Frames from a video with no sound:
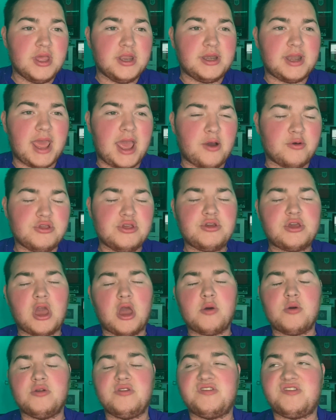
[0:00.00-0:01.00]
Now, you
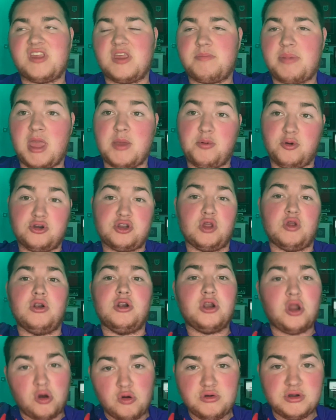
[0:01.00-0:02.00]
go and see people do
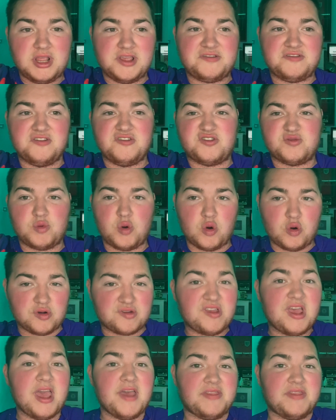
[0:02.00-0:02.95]
long distance walks,